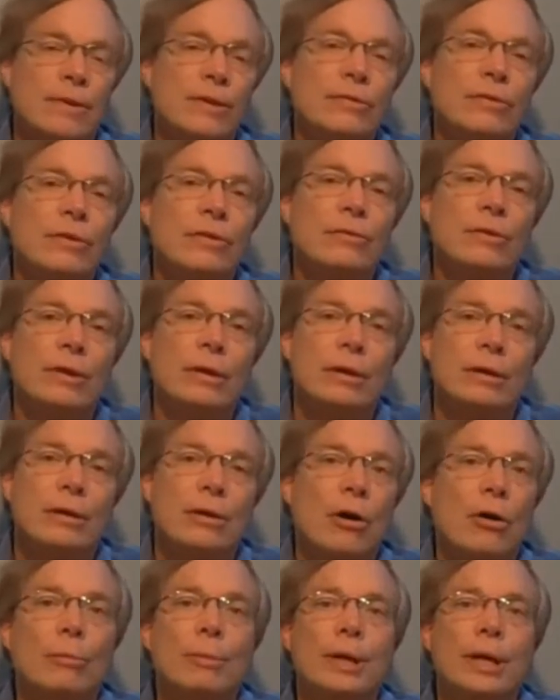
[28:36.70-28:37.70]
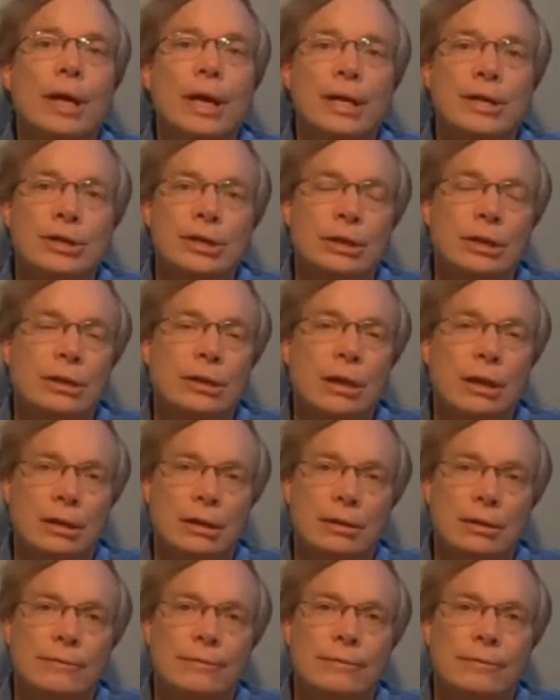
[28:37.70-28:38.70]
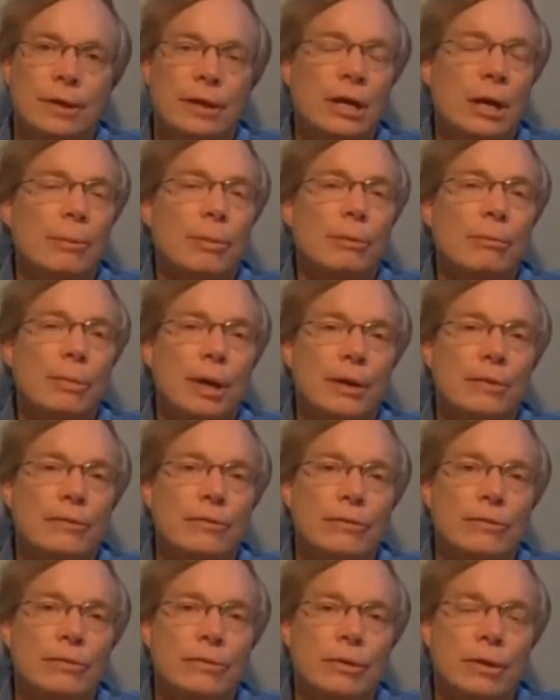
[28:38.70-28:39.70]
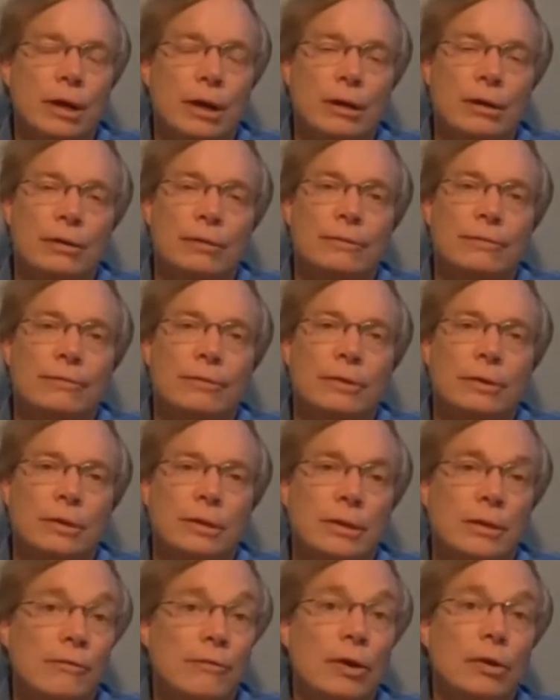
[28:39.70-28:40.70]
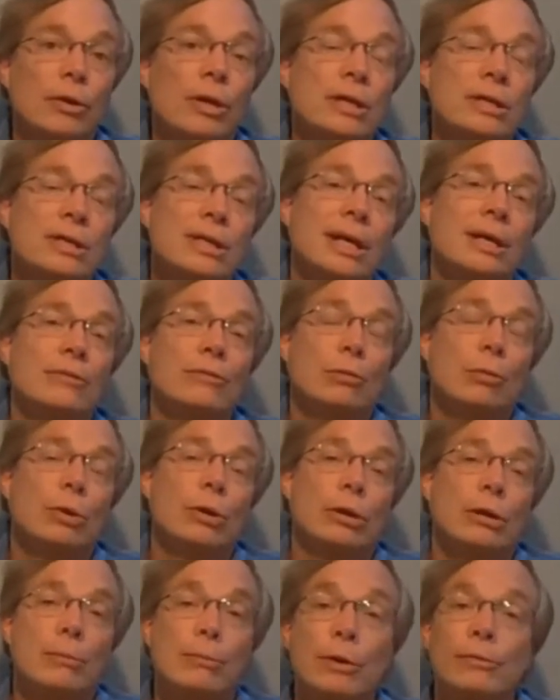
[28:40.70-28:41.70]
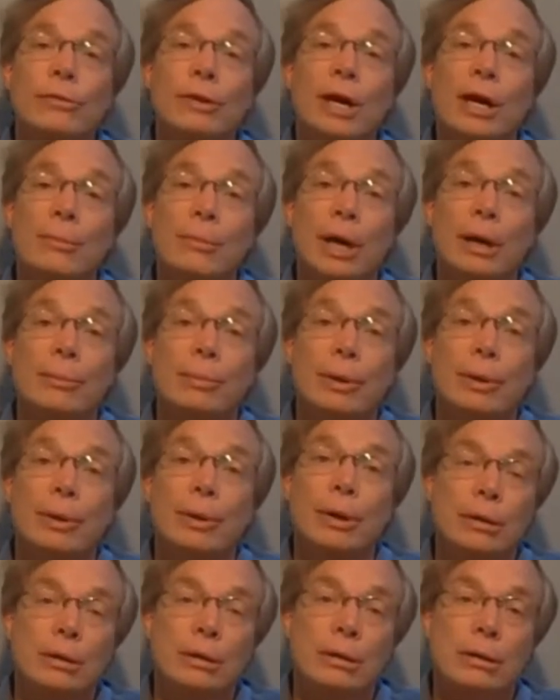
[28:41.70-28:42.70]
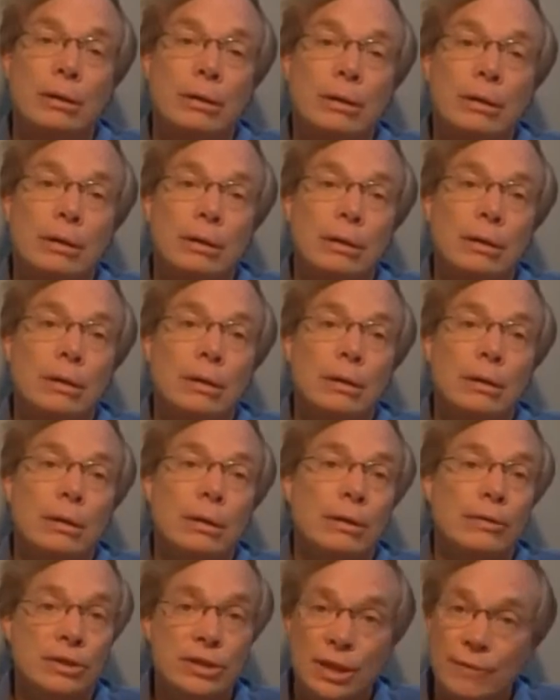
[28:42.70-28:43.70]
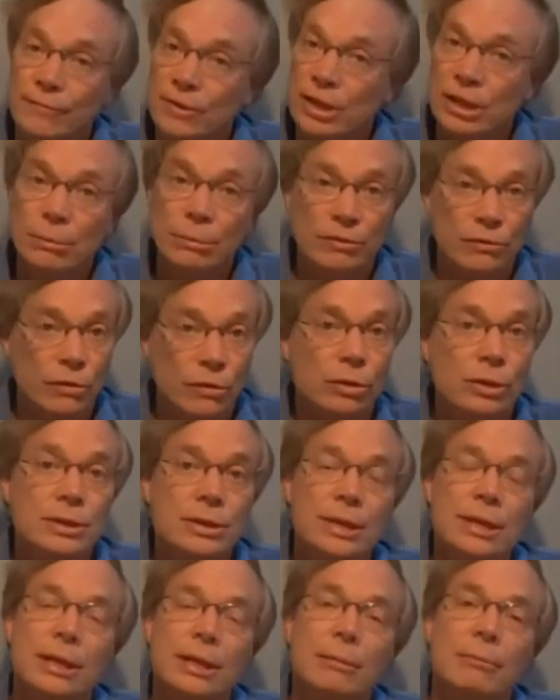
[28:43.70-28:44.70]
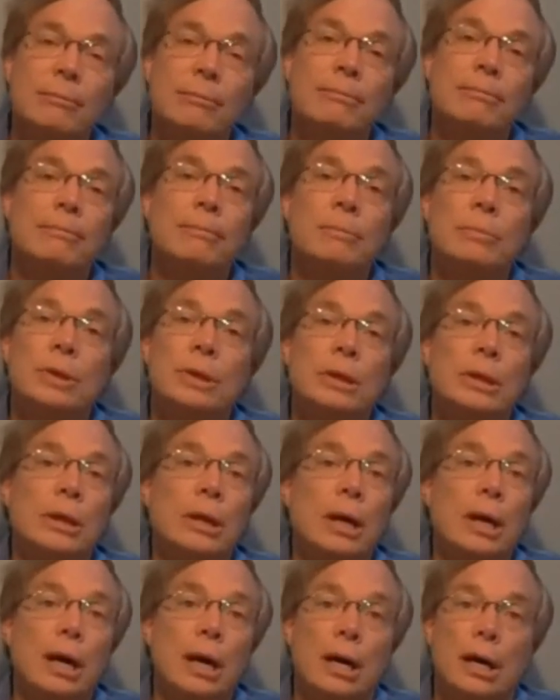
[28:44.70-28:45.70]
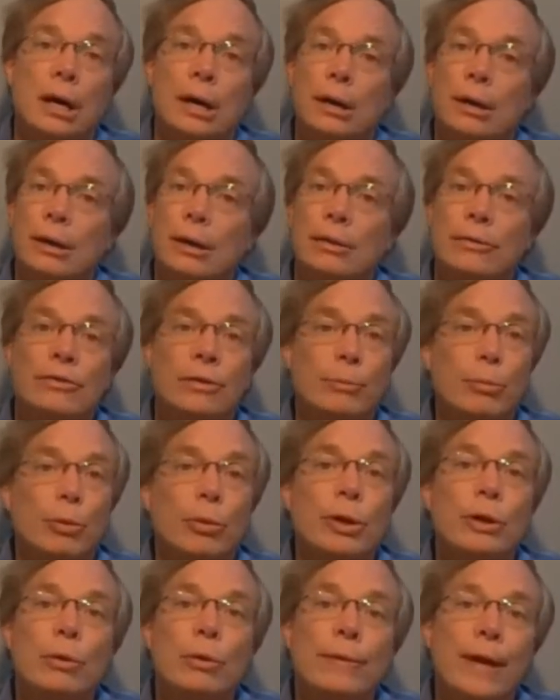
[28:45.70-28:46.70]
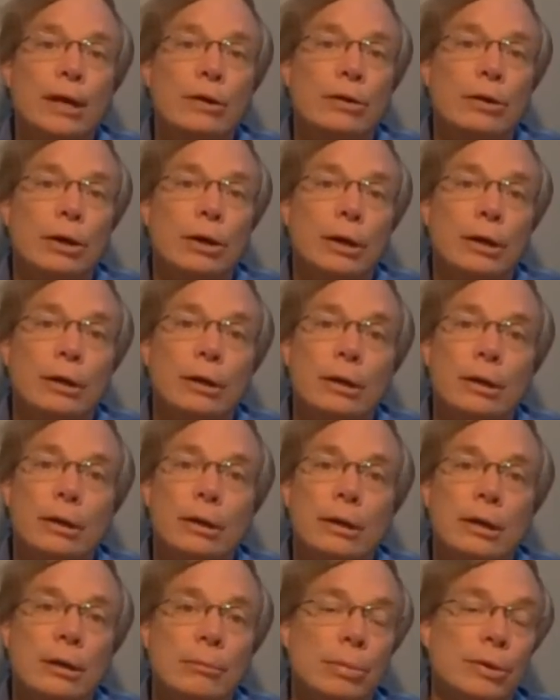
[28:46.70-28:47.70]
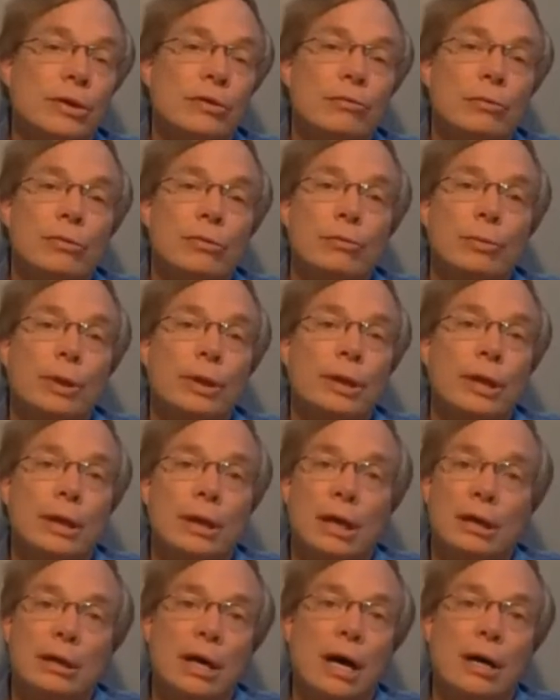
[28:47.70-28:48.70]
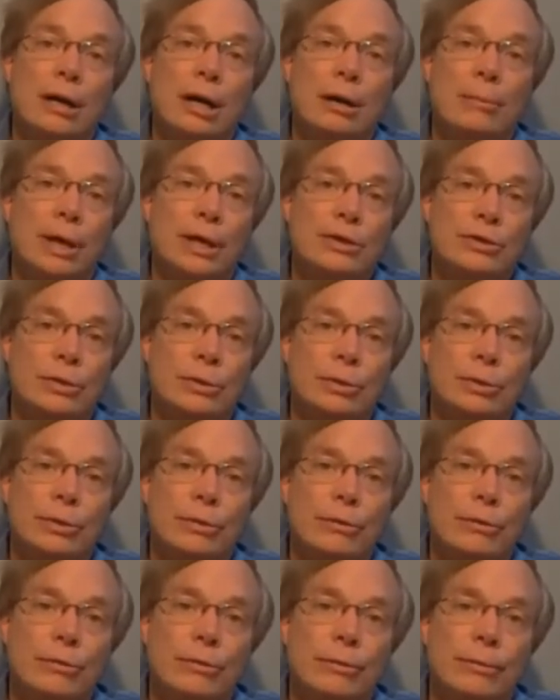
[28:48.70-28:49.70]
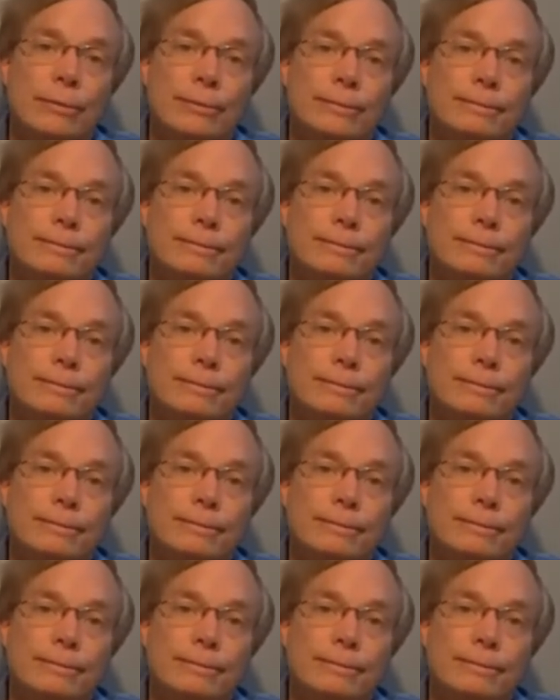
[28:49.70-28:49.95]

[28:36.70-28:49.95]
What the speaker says: This is a culmination of a couple months of very intense work, mostly on my part. The dev team is a good team, supporting where they could, but this was really a lot on my shoulders.